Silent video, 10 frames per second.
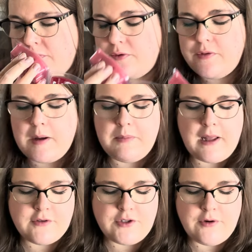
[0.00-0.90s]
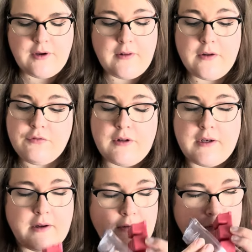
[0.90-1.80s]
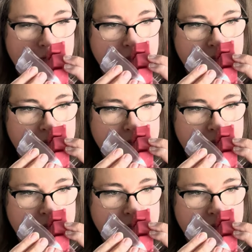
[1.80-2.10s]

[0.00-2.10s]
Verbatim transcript: to that black cherry and it's really nice.